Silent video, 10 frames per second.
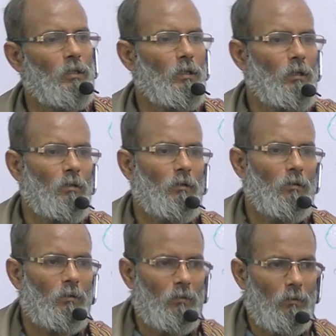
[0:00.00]
is a
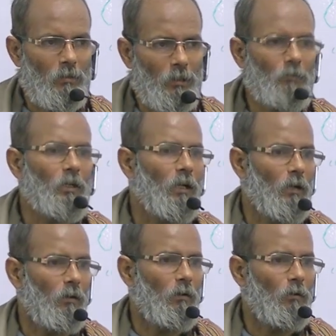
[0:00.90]

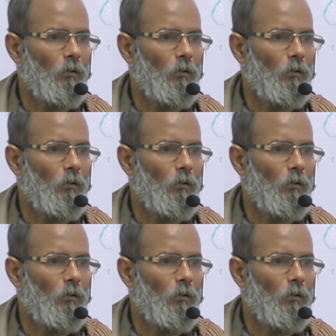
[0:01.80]
severing